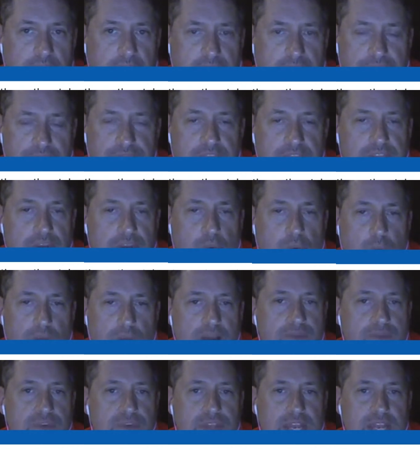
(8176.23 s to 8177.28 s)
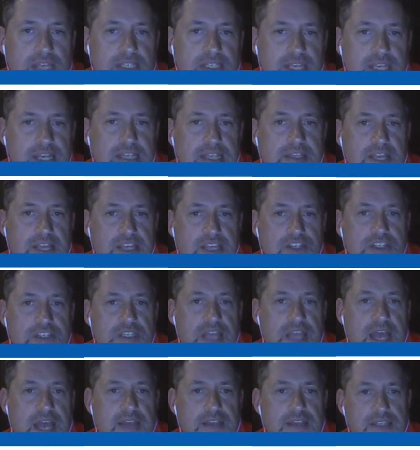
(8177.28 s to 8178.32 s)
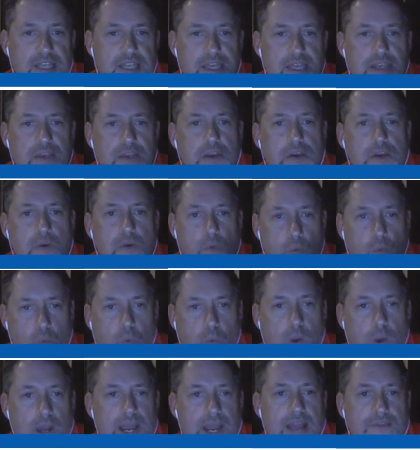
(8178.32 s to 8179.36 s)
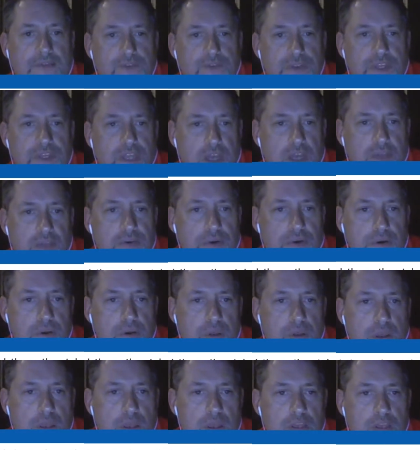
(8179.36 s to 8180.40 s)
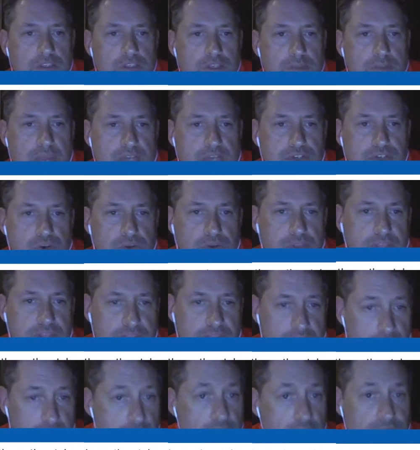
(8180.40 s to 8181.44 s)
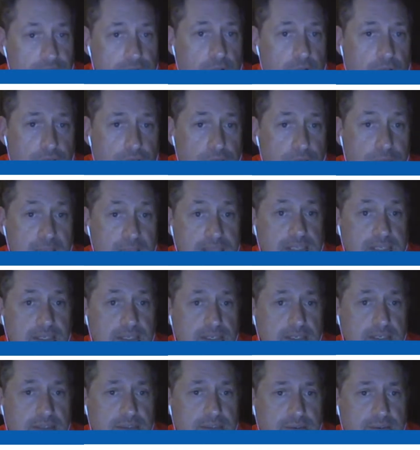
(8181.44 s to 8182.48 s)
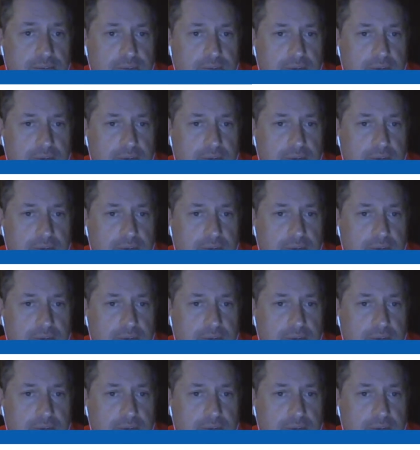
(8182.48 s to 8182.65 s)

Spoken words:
I think that whatever they did, they just kind of did one after the other to make sure that they covered all their bases.